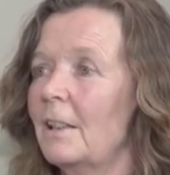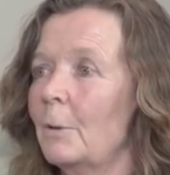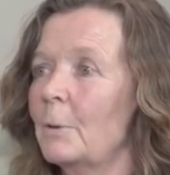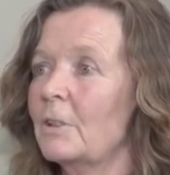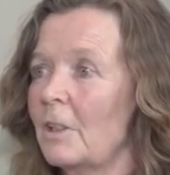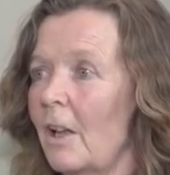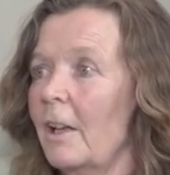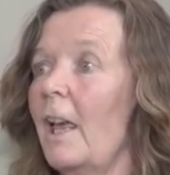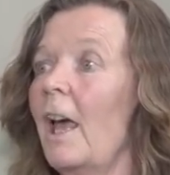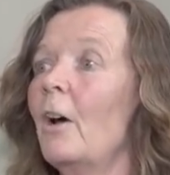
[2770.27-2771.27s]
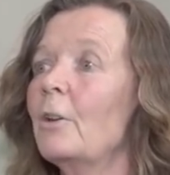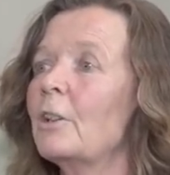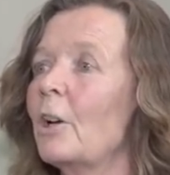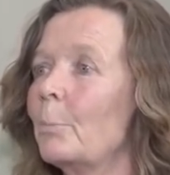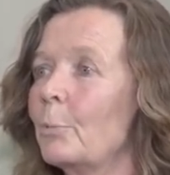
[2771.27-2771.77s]
it was like, how
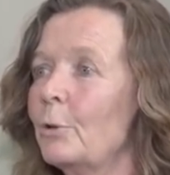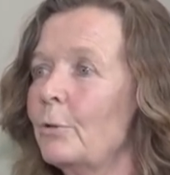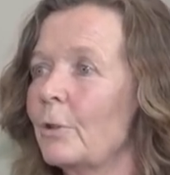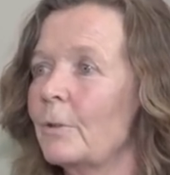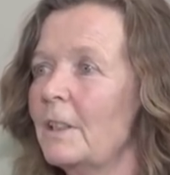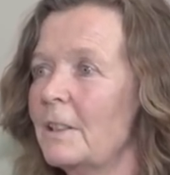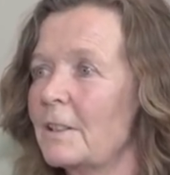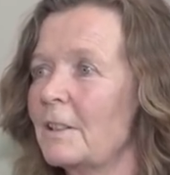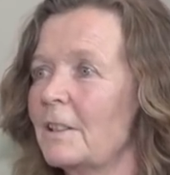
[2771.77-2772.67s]
can I improve on this?